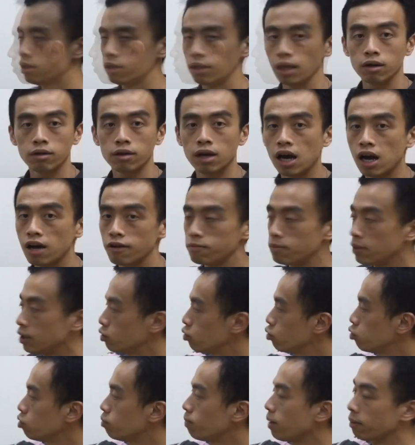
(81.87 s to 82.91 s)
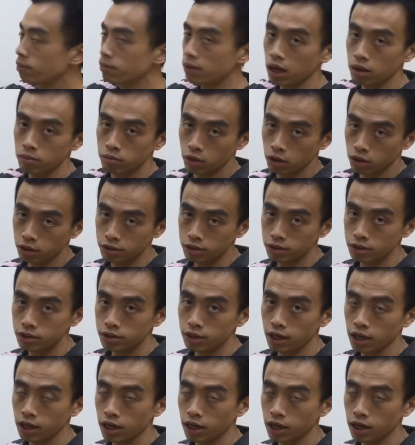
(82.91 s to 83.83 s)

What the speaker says: Now that I have my two peptide bonds,